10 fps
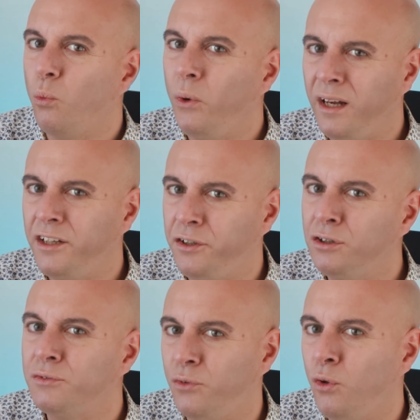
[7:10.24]
really
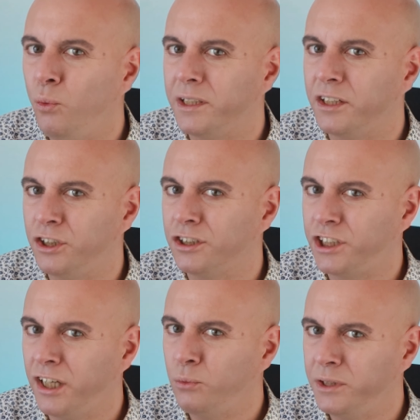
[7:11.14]
useful what I just
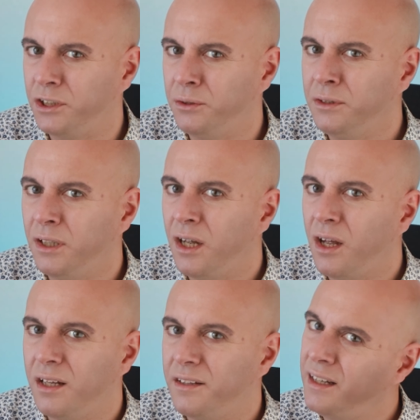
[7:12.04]
shared with you,
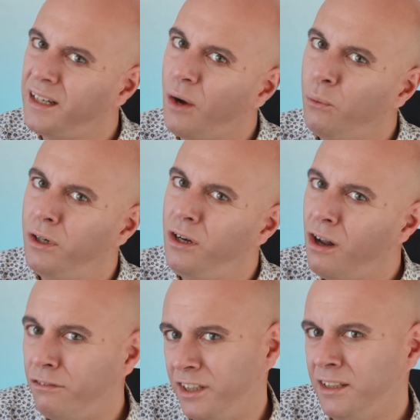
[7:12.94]
then I would
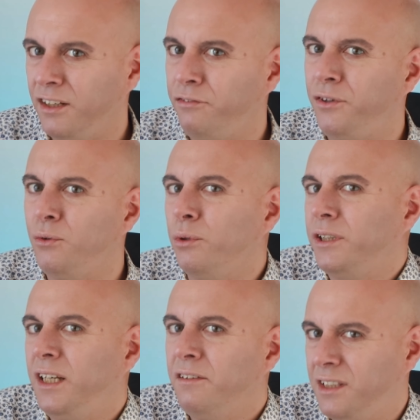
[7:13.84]
love it if you
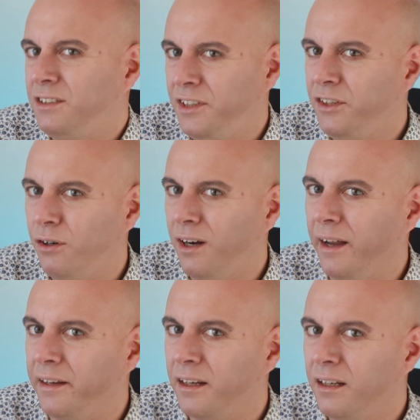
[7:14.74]
would give this video a
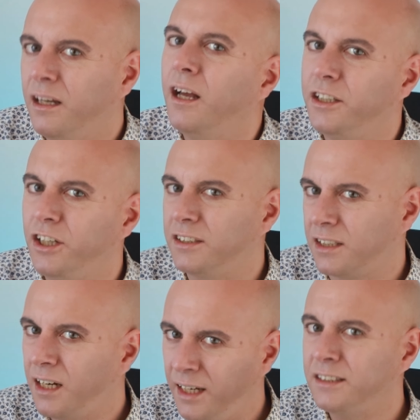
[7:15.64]
like.
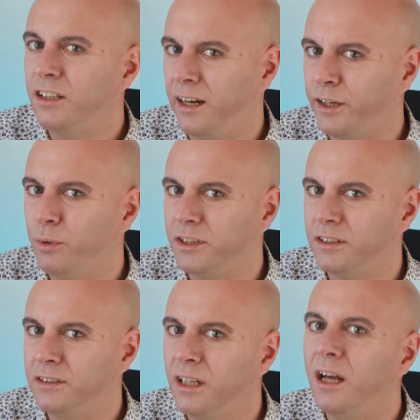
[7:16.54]
Just click the like
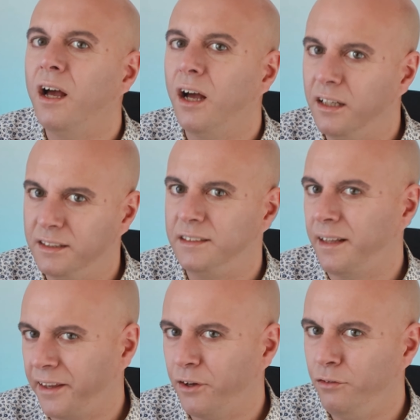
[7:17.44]
button and
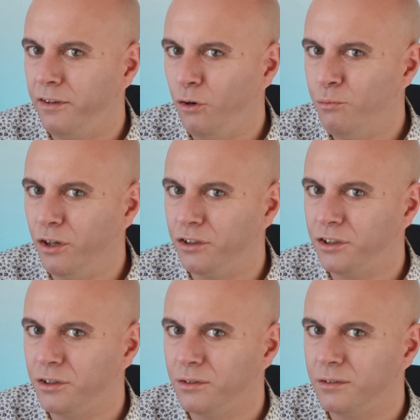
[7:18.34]
thank you very much.